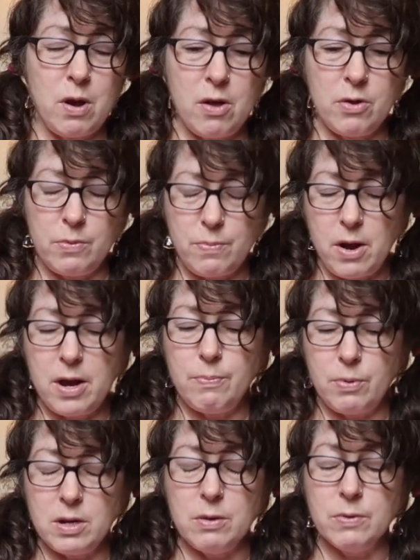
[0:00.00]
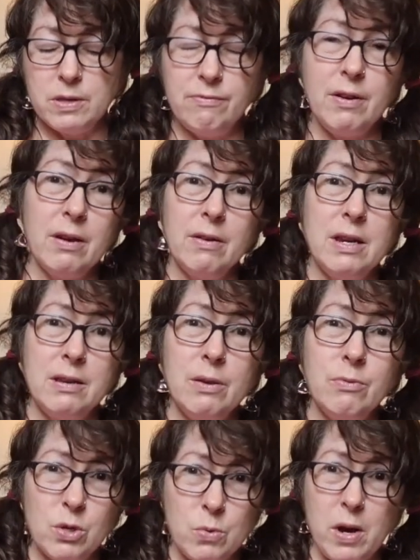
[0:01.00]
bothered by it, but it was
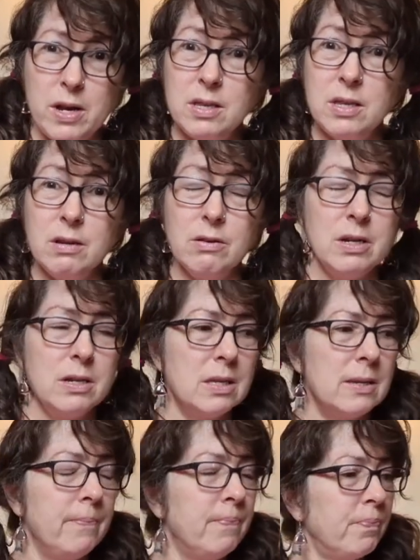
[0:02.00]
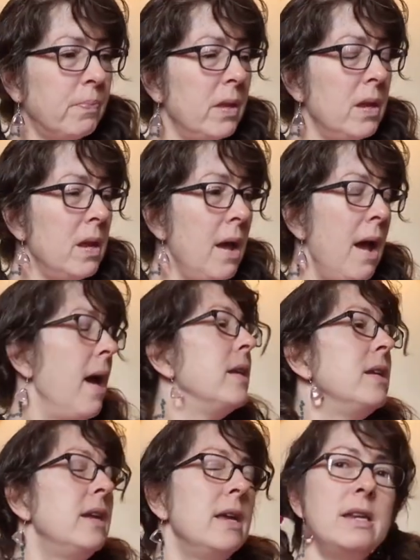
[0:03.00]
quite serious.
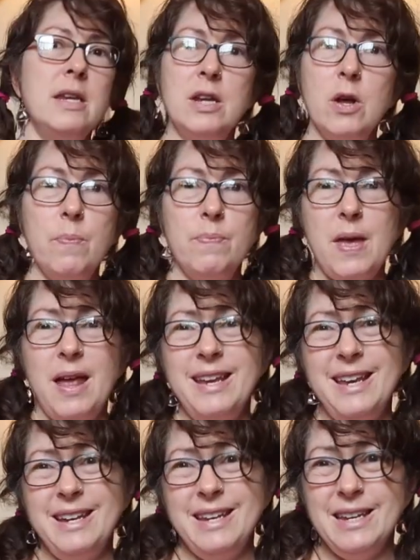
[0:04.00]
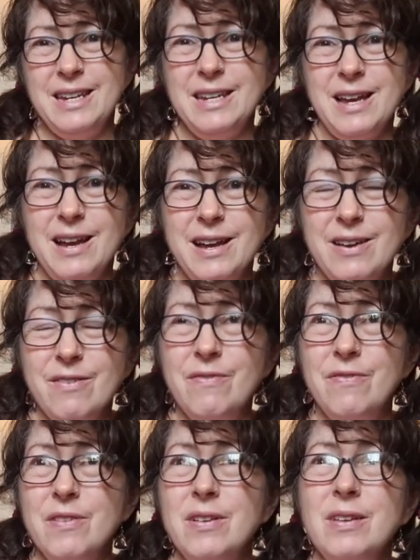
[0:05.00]
And it ended up that he needed to
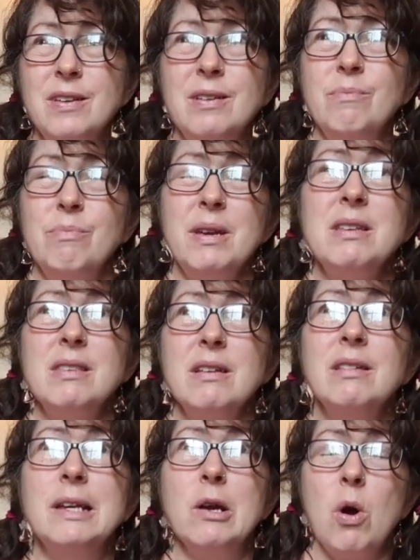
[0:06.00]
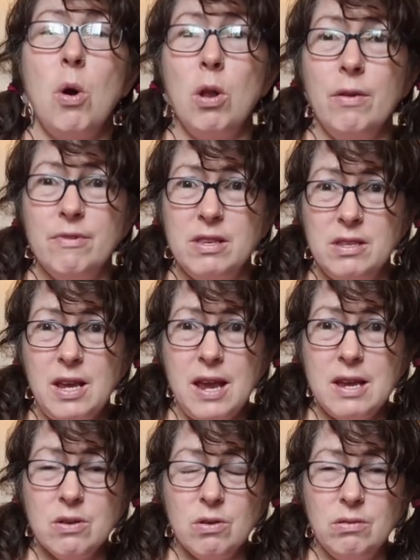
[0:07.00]
have basically all of his
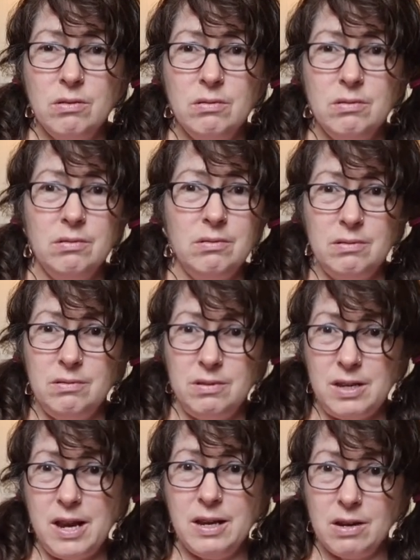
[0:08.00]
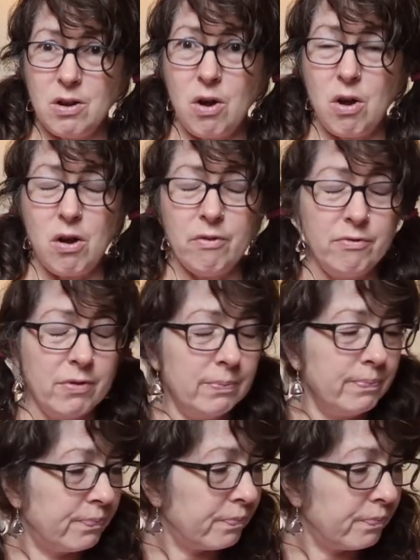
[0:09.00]
tail taken off.